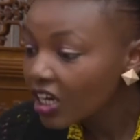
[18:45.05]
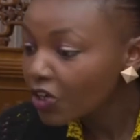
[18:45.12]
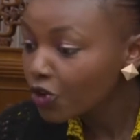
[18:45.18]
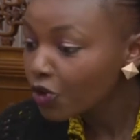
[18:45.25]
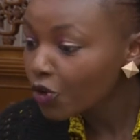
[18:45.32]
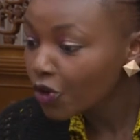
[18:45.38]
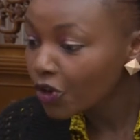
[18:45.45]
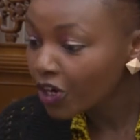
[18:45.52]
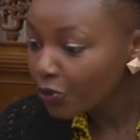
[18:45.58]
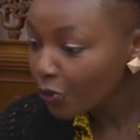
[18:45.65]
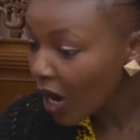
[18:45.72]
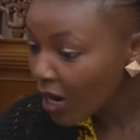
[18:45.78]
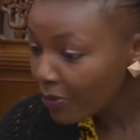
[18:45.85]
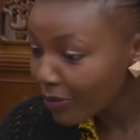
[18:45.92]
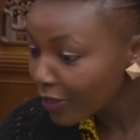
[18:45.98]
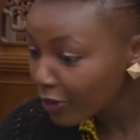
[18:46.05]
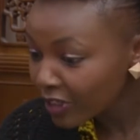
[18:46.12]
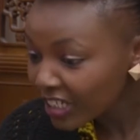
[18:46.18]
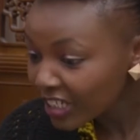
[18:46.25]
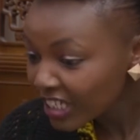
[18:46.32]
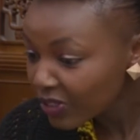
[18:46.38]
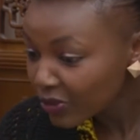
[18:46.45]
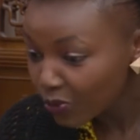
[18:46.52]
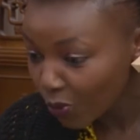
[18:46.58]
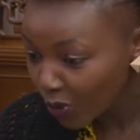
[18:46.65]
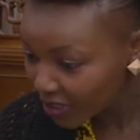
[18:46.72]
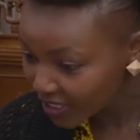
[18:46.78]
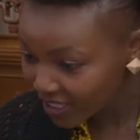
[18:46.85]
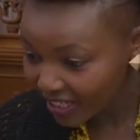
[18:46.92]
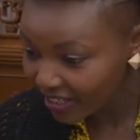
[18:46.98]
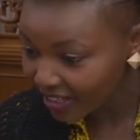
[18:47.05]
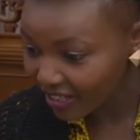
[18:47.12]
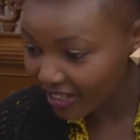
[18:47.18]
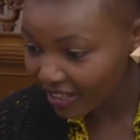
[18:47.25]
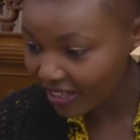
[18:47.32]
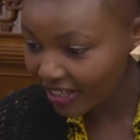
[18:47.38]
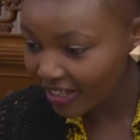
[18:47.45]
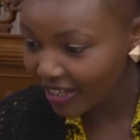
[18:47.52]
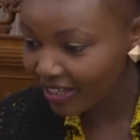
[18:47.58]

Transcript: you know, you're at work but you're just watching the